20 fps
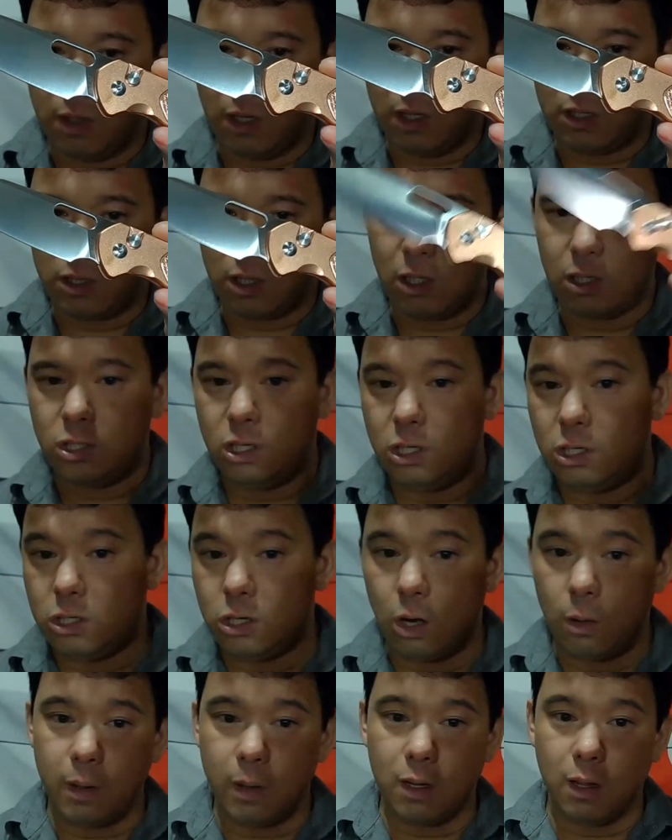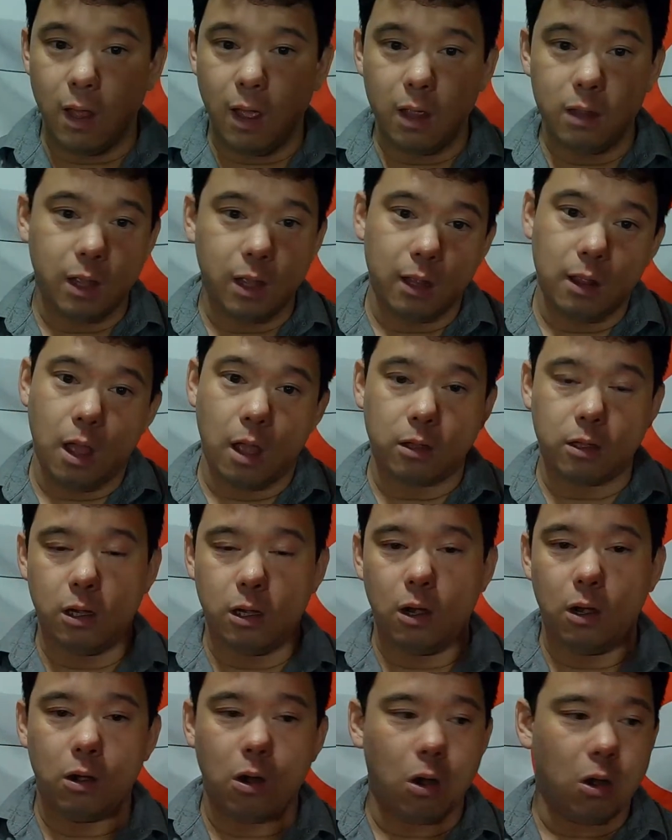these on the CJRB line. They locked it
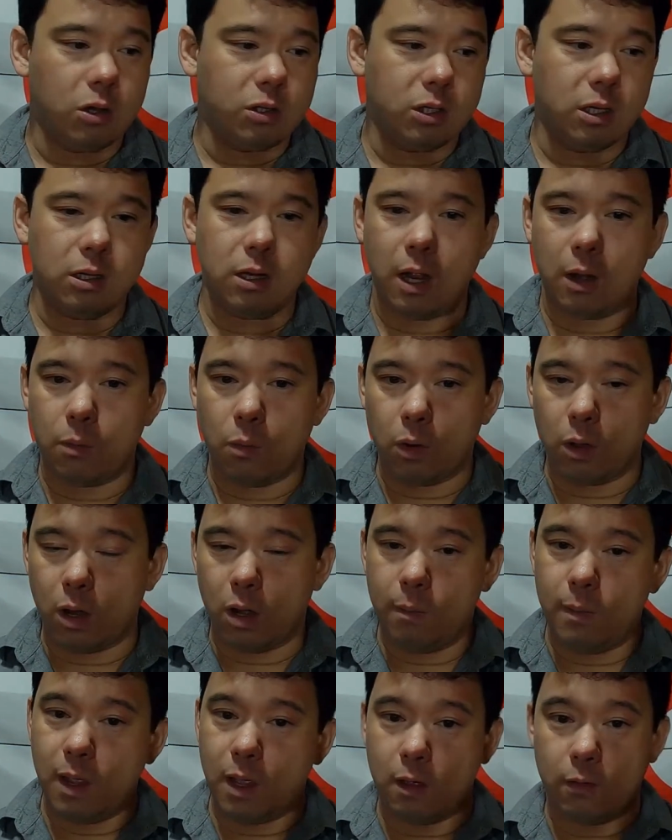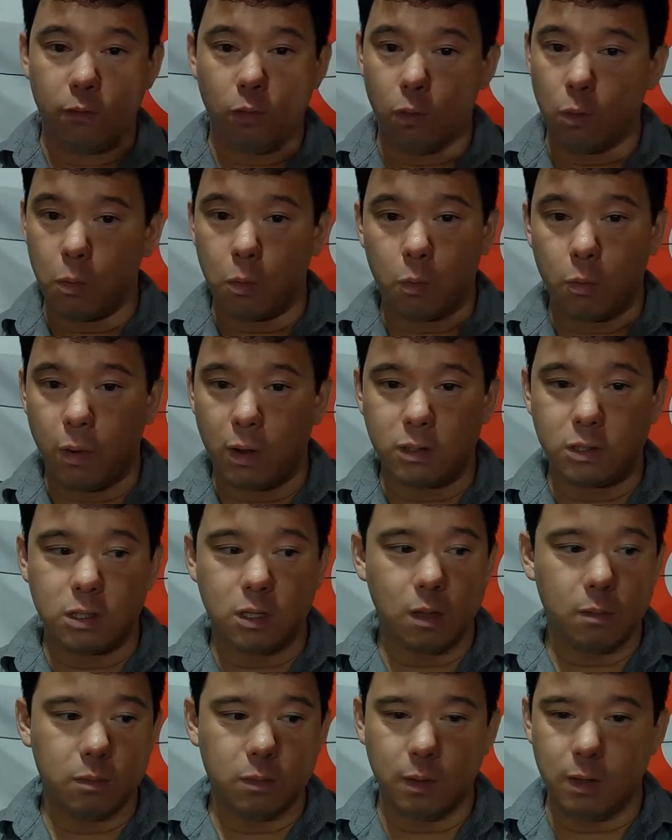in on Artisan, and we're going to make a formal request to
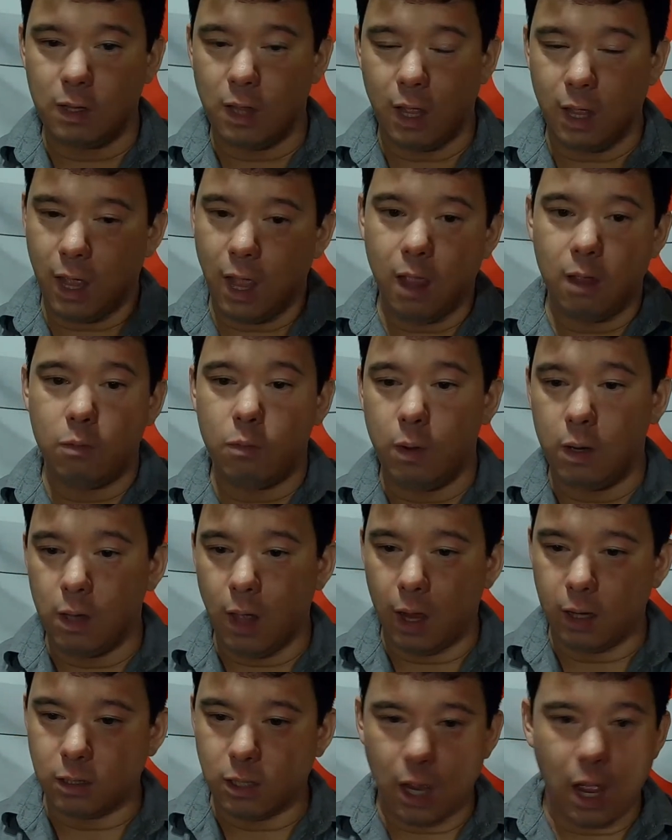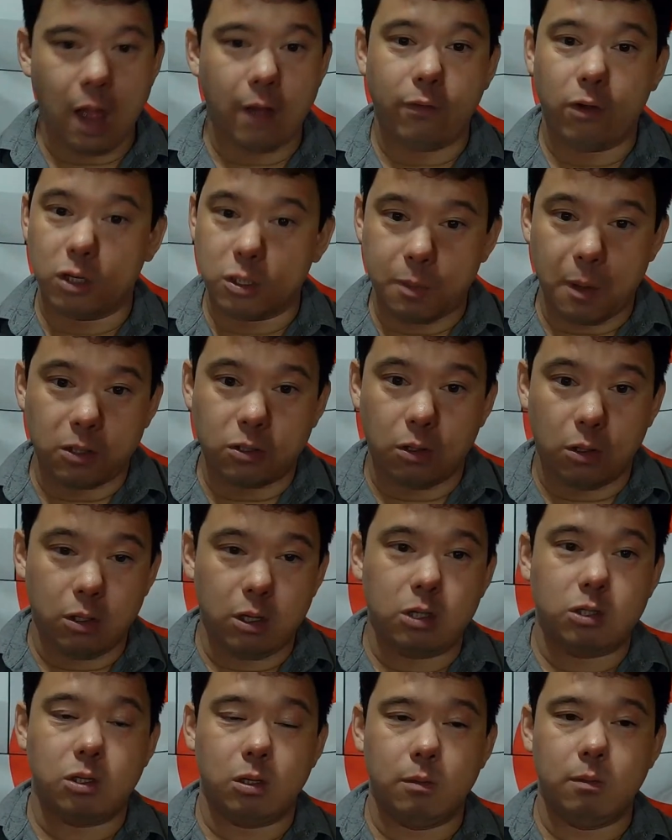them being like, hey, we'd like to have our special
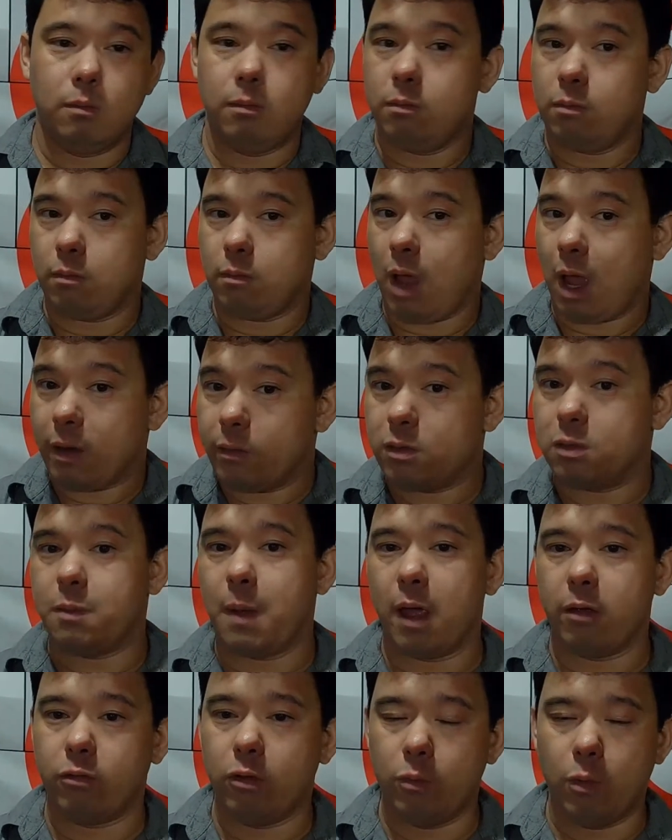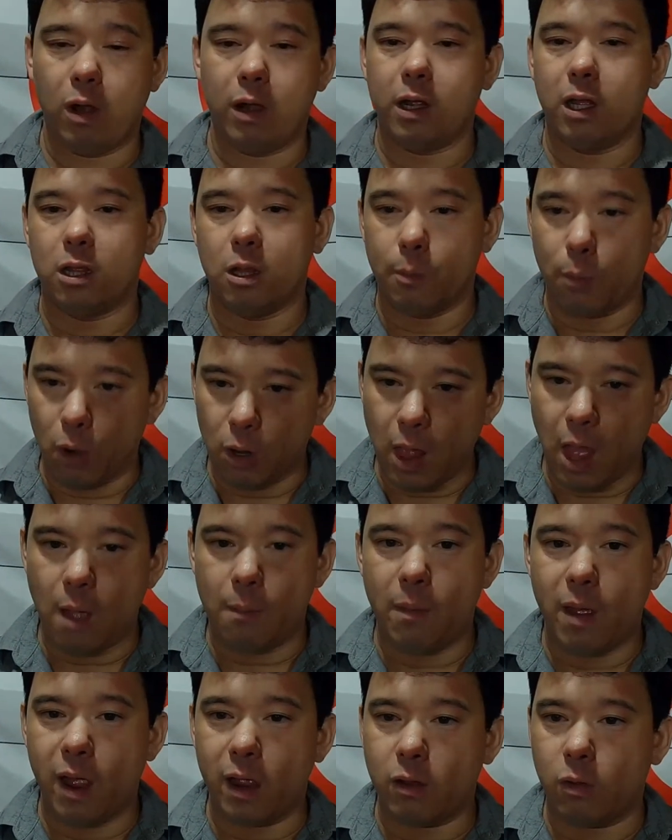edition items back. We want to get the burlap
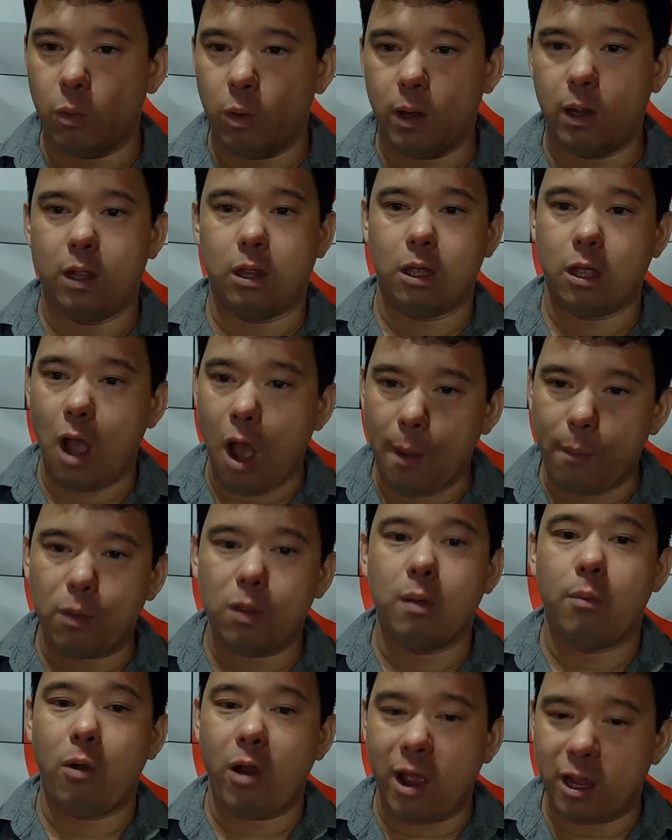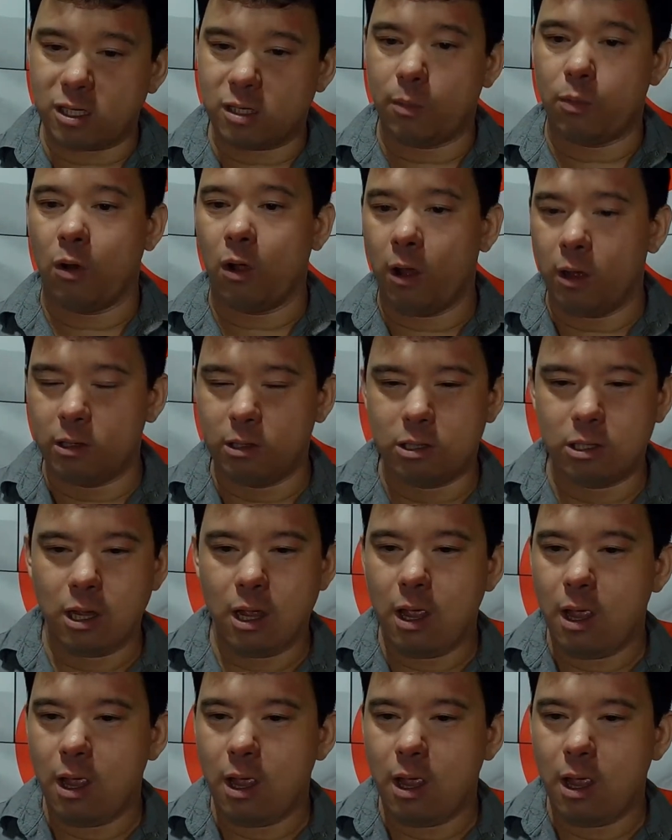back. We want to get the copper, the brass, the bronze,